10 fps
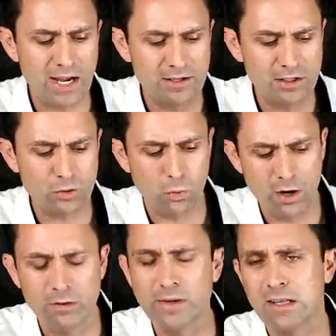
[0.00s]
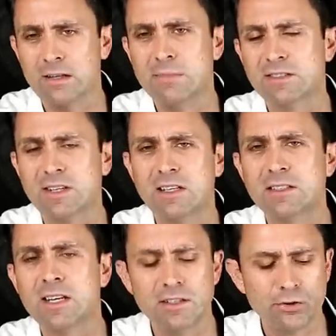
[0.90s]
had 12 elements
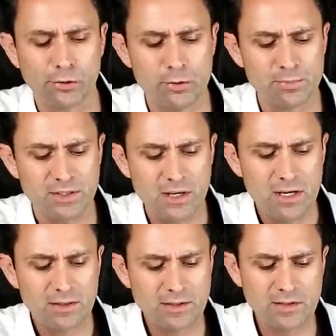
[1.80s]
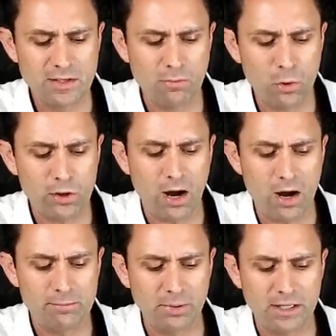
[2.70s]
in 10 groups. This is a more
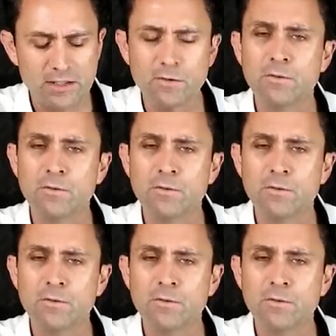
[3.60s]
complex